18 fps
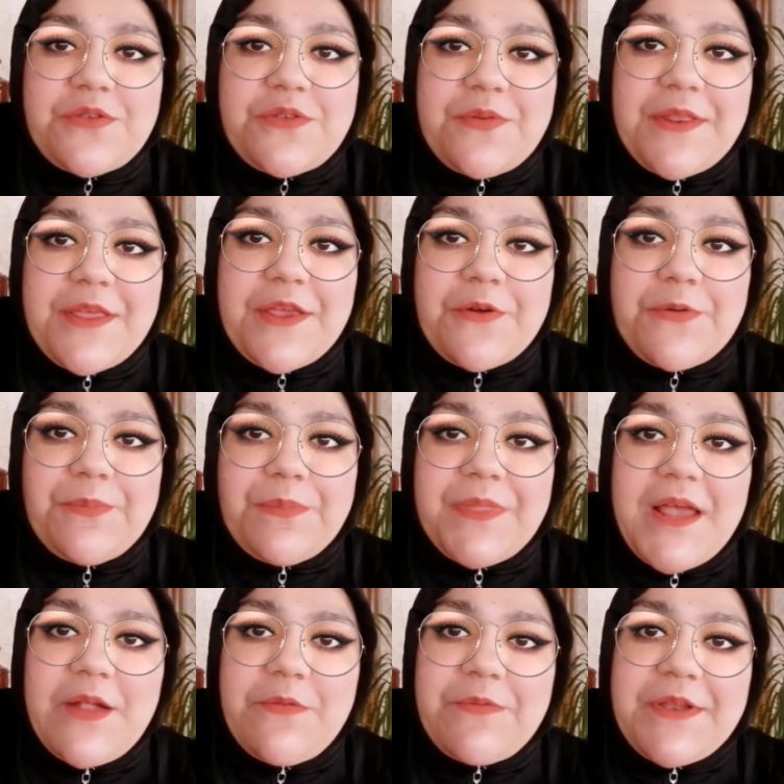this video.
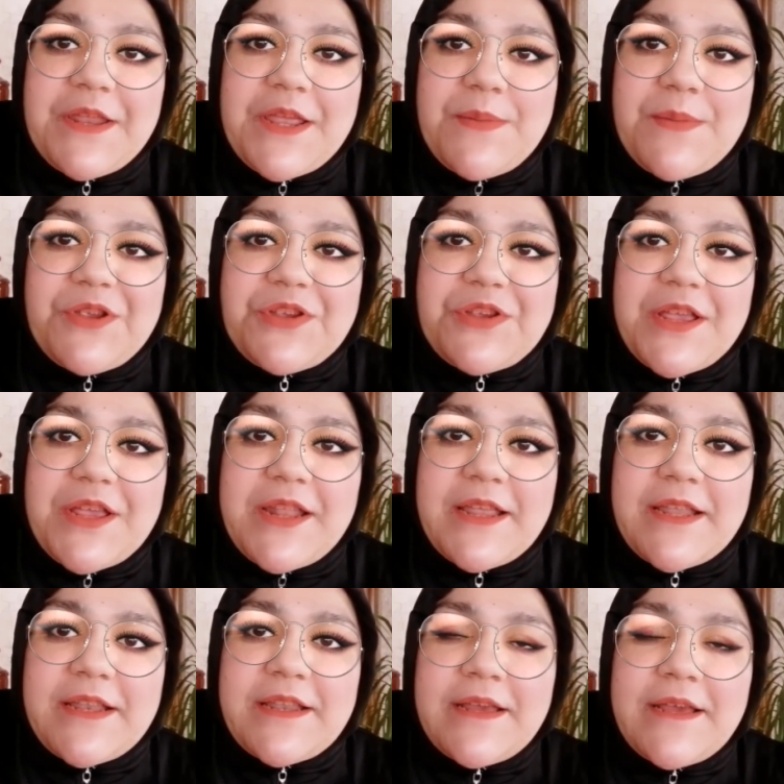I'll really
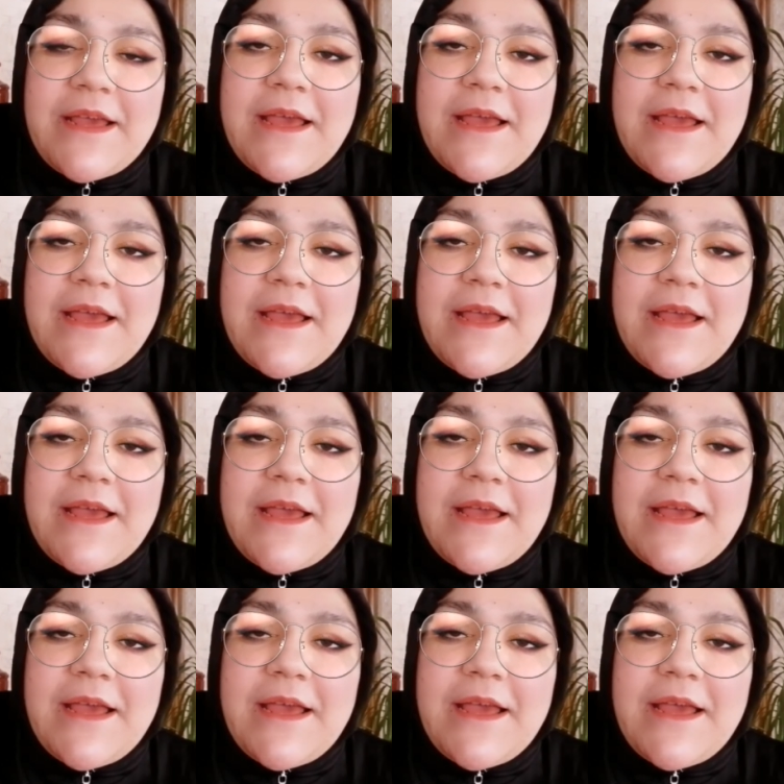appreciate it.